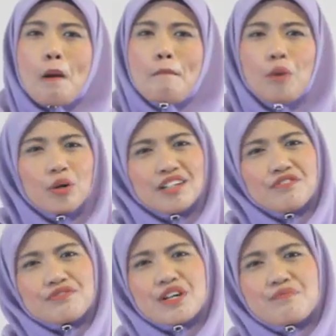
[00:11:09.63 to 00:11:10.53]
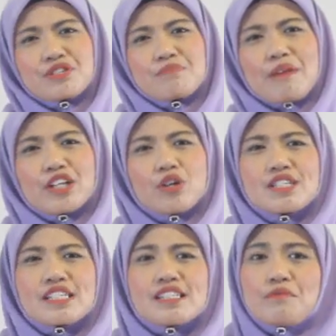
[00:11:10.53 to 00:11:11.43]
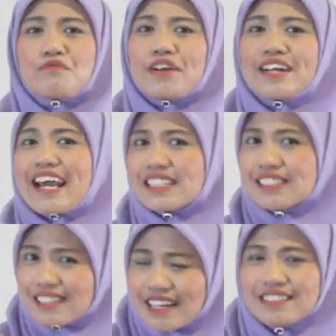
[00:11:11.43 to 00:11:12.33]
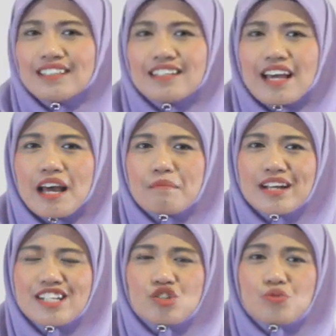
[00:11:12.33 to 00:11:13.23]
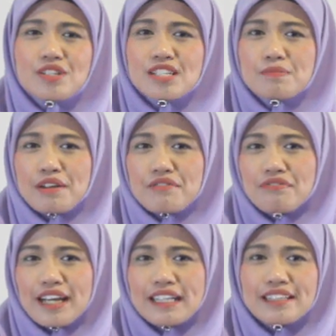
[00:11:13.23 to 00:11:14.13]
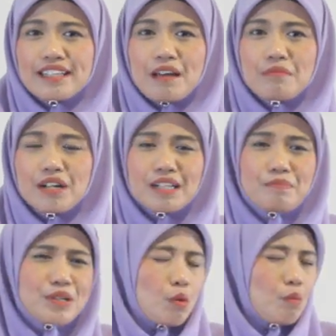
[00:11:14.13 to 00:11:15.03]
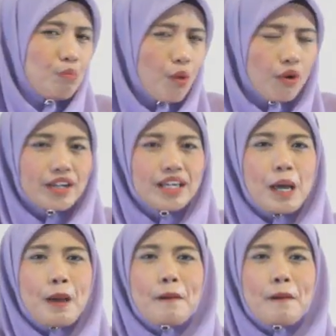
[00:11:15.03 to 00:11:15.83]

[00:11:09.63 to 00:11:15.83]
Modal verbs might not seem very exciting and many students might find them a little bit boring,